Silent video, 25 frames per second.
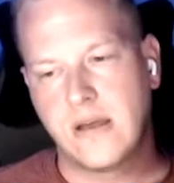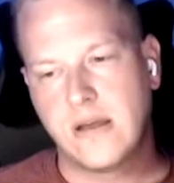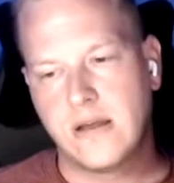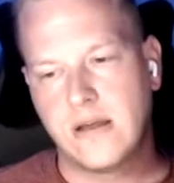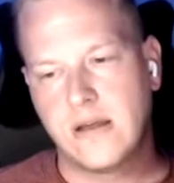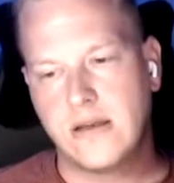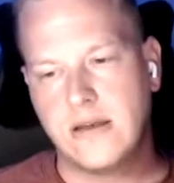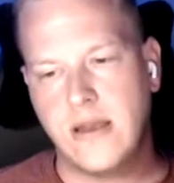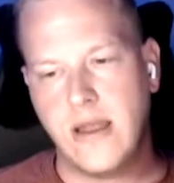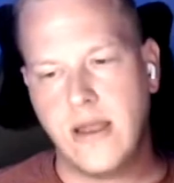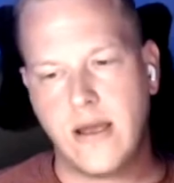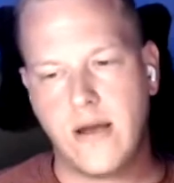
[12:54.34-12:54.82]

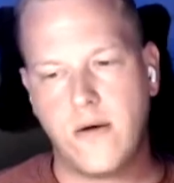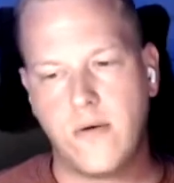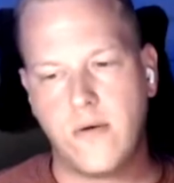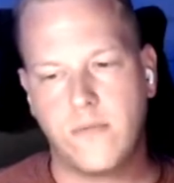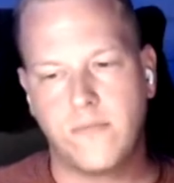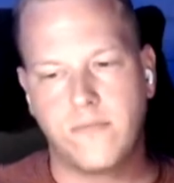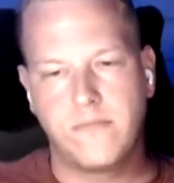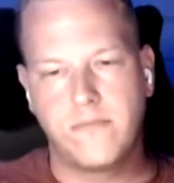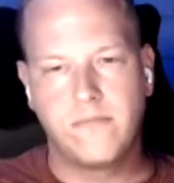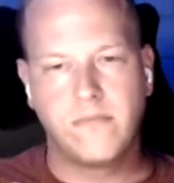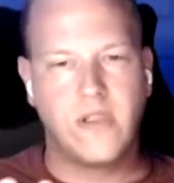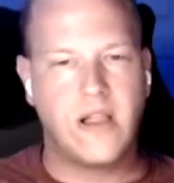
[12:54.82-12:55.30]

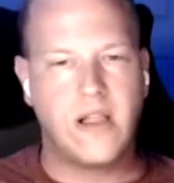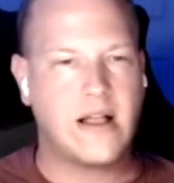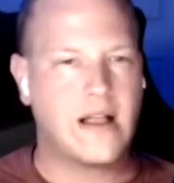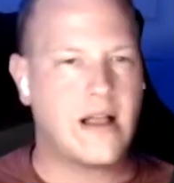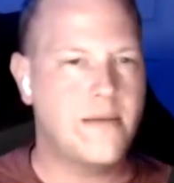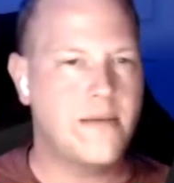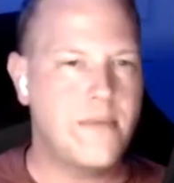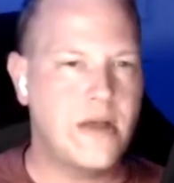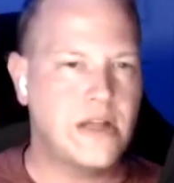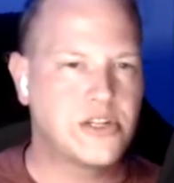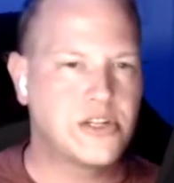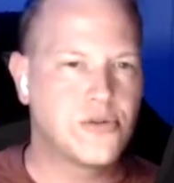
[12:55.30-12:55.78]
Now, like I
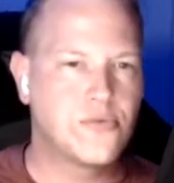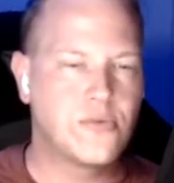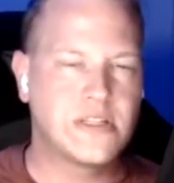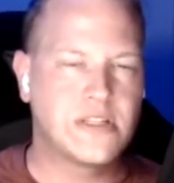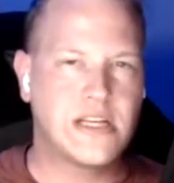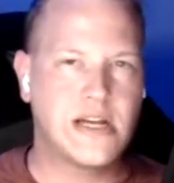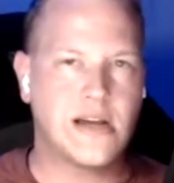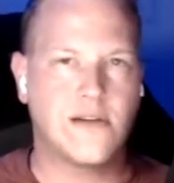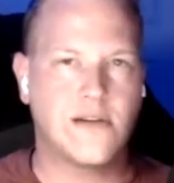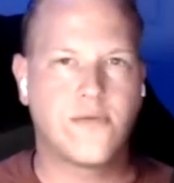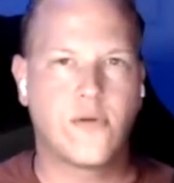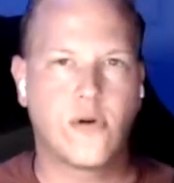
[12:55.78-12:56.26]
mentioned with
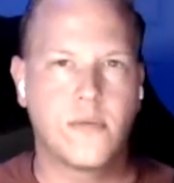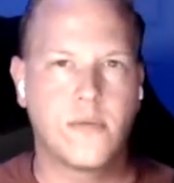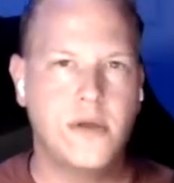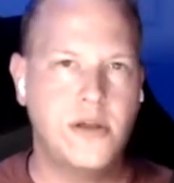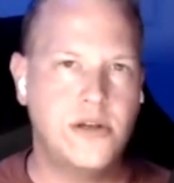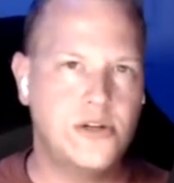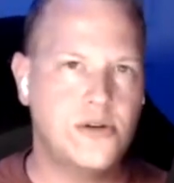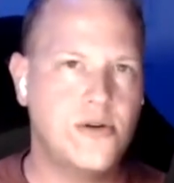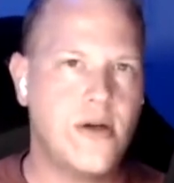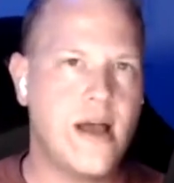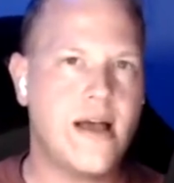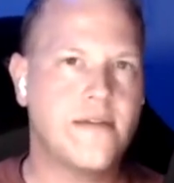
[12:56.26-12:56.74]
Terraform, you
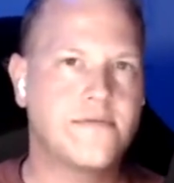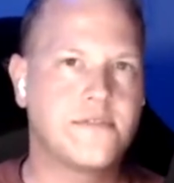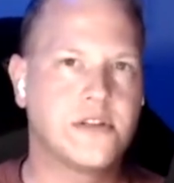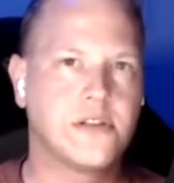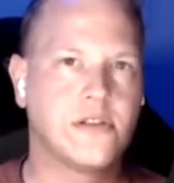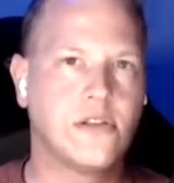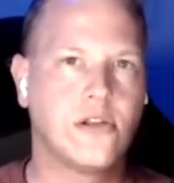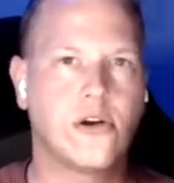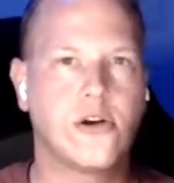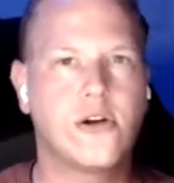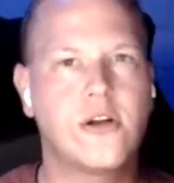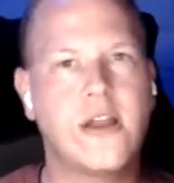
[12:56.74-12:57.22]
do have to
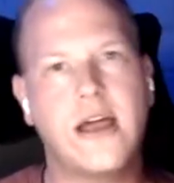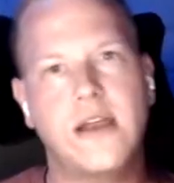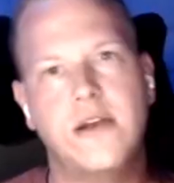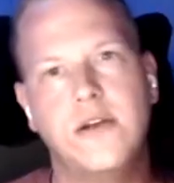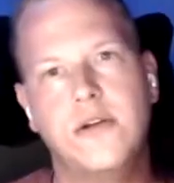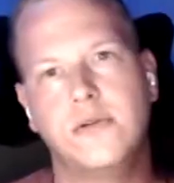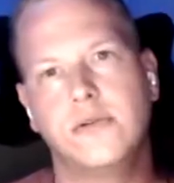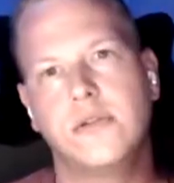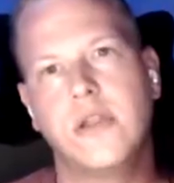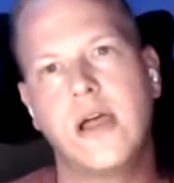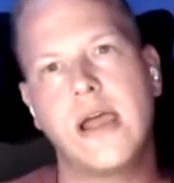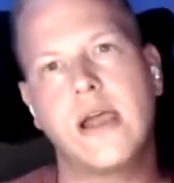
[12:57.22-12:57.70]
learn that
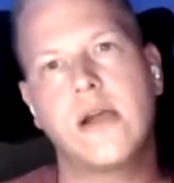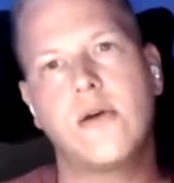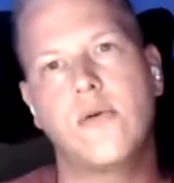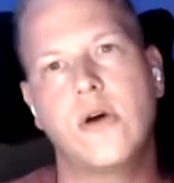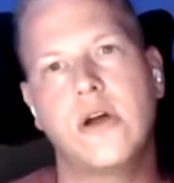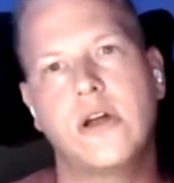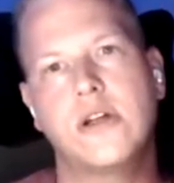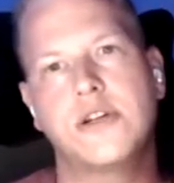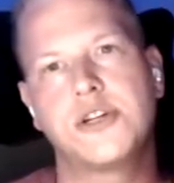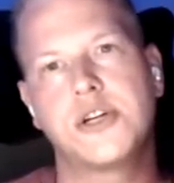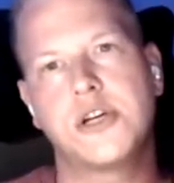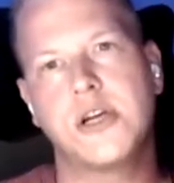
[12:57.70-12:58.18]
new
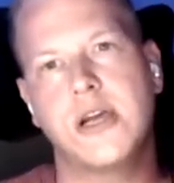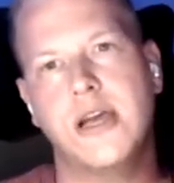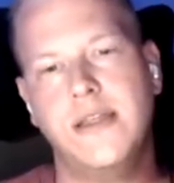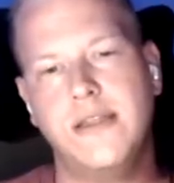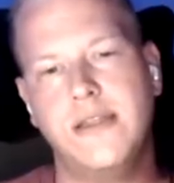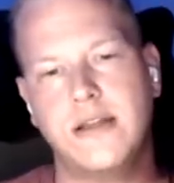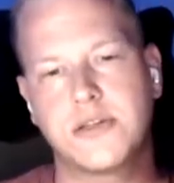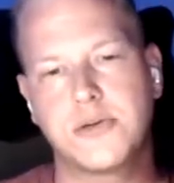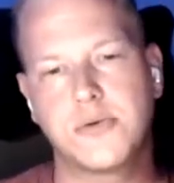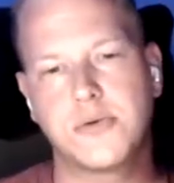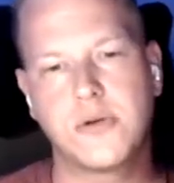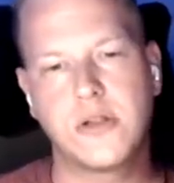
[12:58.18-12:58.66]
language, and
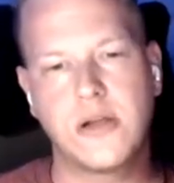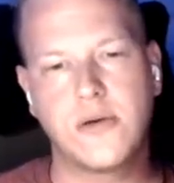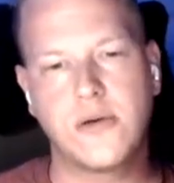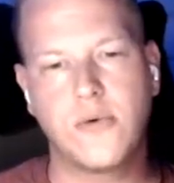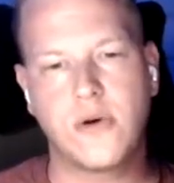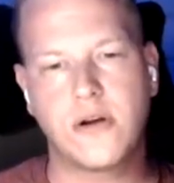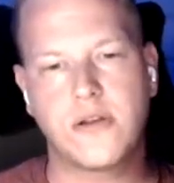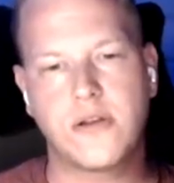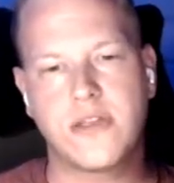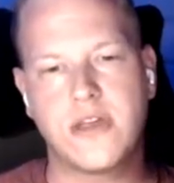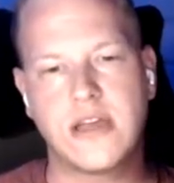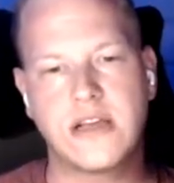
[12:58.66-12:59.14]
that's really
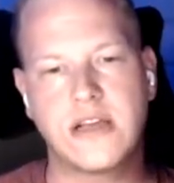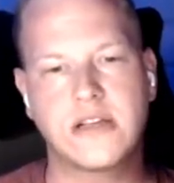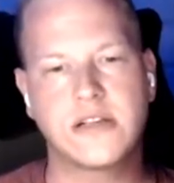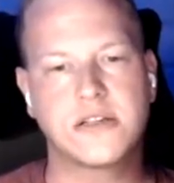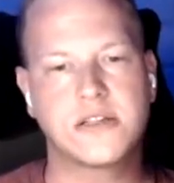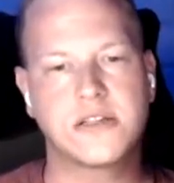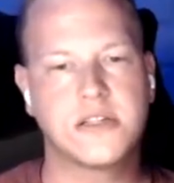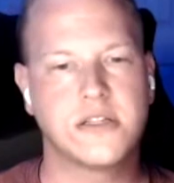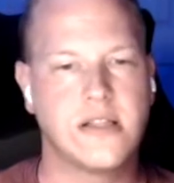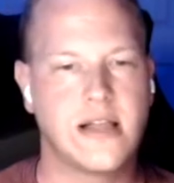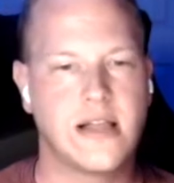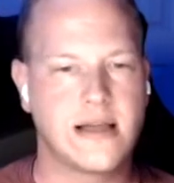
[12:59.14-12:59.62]
where
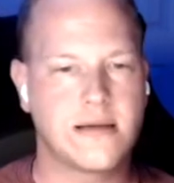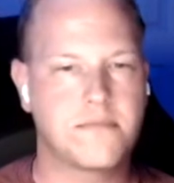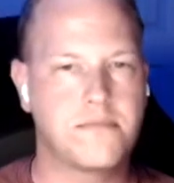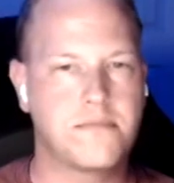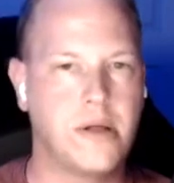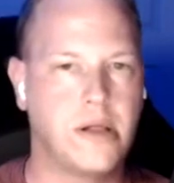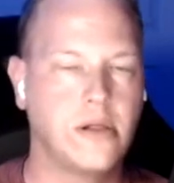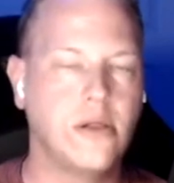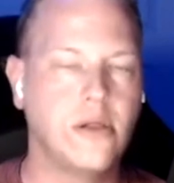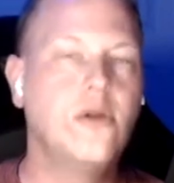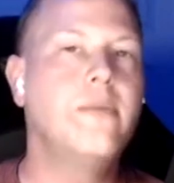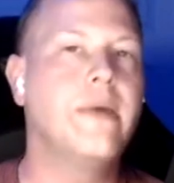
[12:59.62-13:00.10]
things like
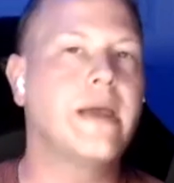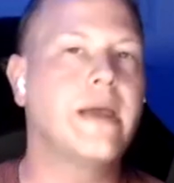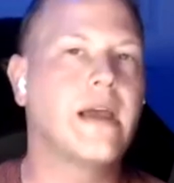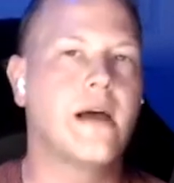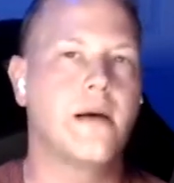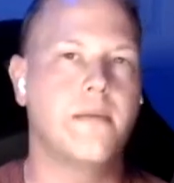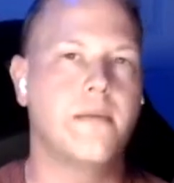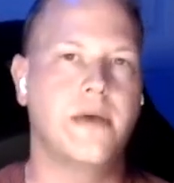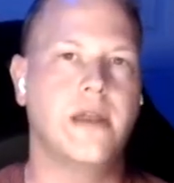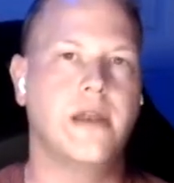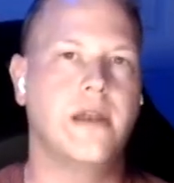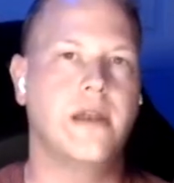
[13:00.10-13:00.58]
Pulumi
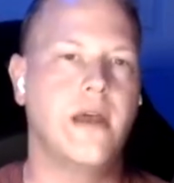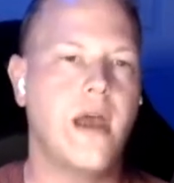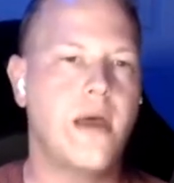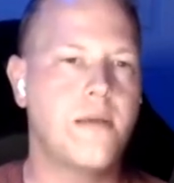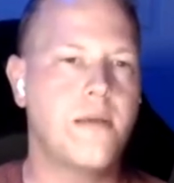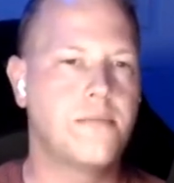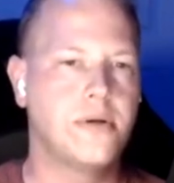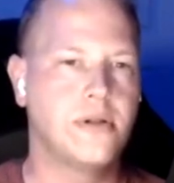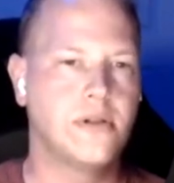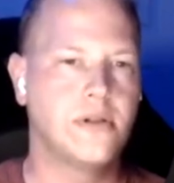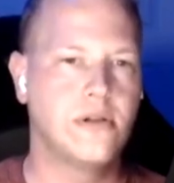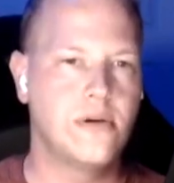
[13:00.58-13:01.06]
come in.
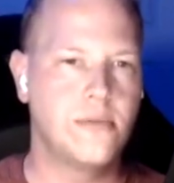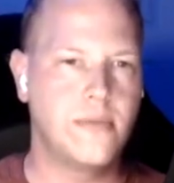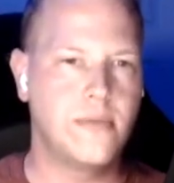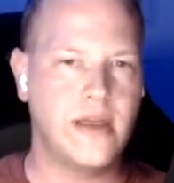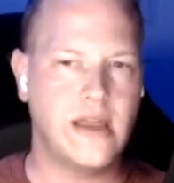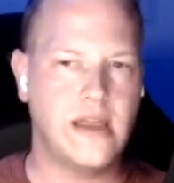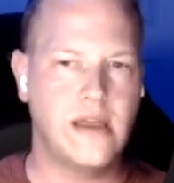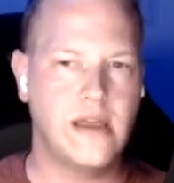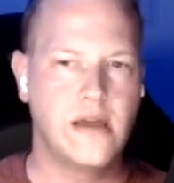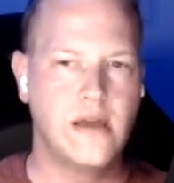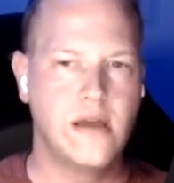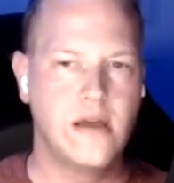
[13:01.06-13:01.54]
And
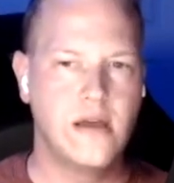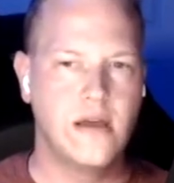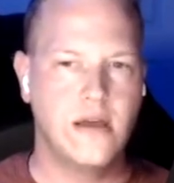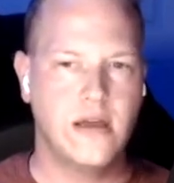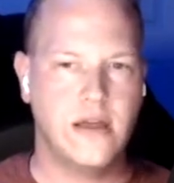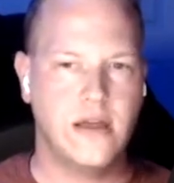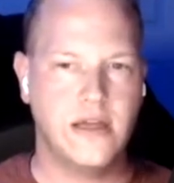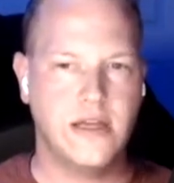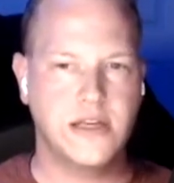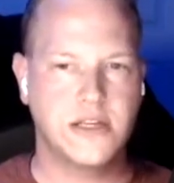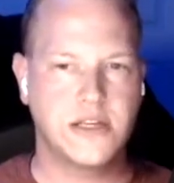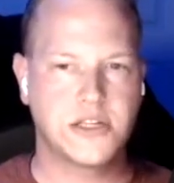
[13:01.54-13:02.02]
Pulumi
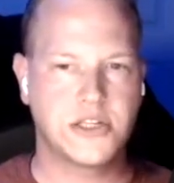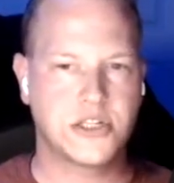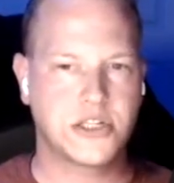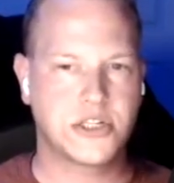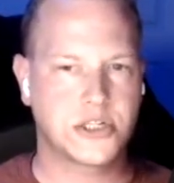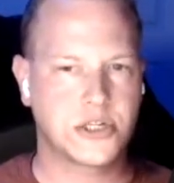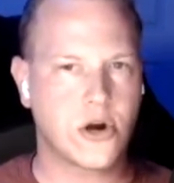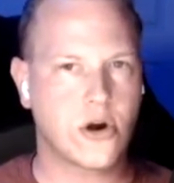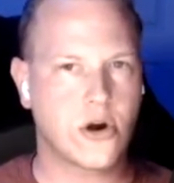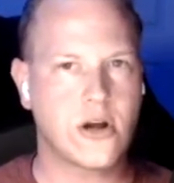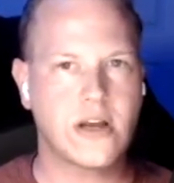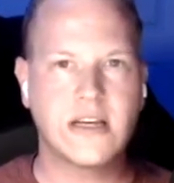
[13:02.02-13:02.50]
is
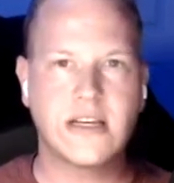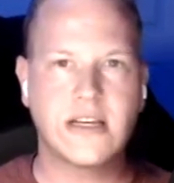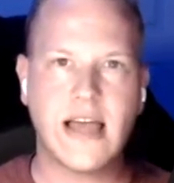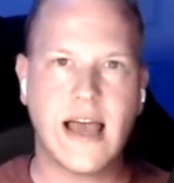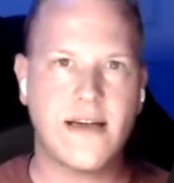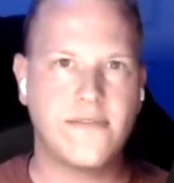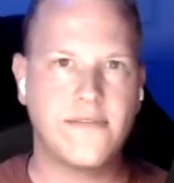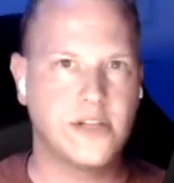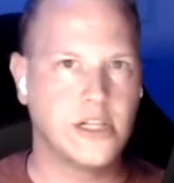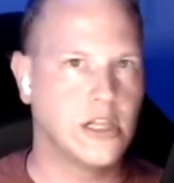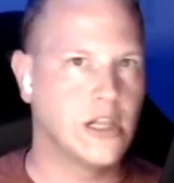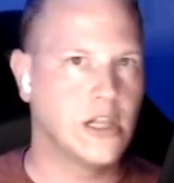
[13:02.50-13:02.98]
starting to
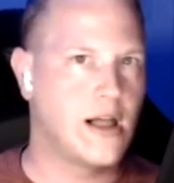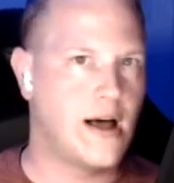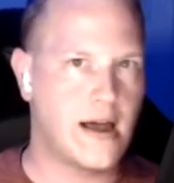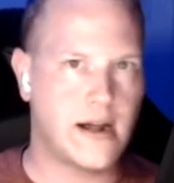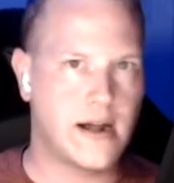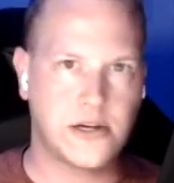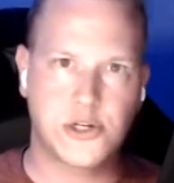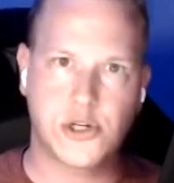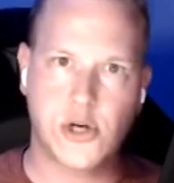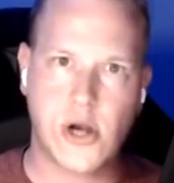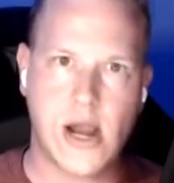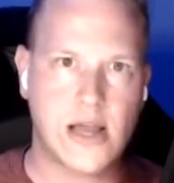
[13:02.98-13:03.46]
have a lot
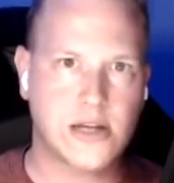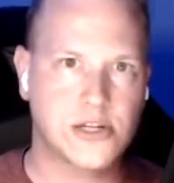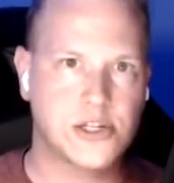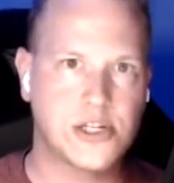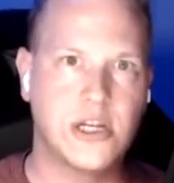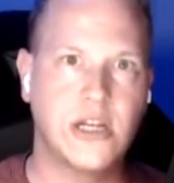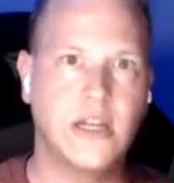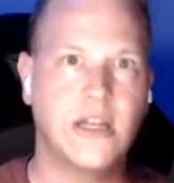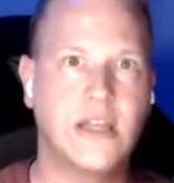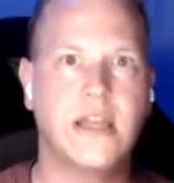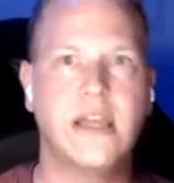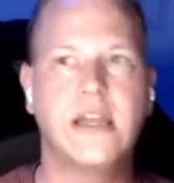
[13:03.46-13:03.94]
of
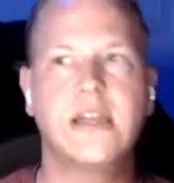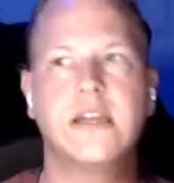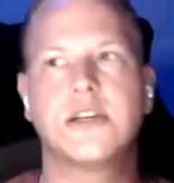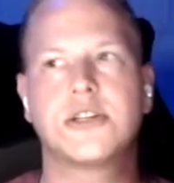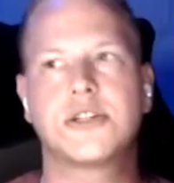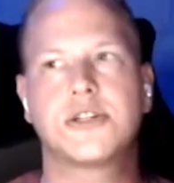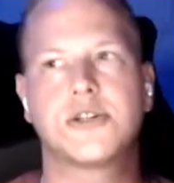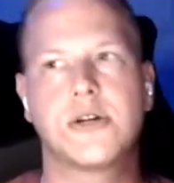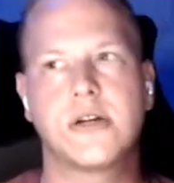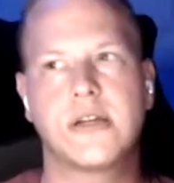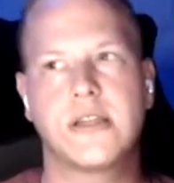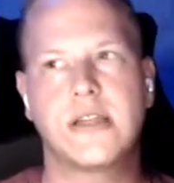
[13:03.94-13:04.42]
traction in the
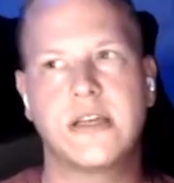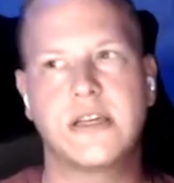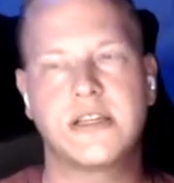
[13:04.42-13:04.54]
industry these